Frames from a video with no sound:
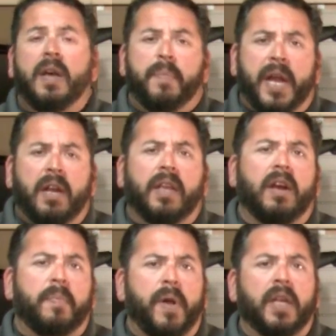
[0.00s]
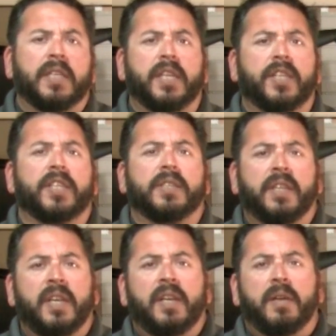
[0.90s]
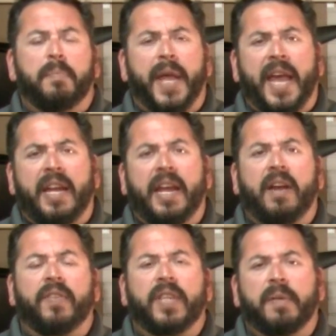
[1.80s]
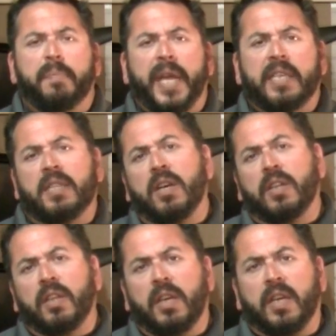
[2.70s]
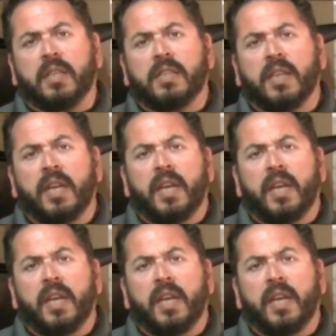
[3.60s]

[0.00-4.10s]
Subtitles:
Apparently our politicians ban everything based on looks.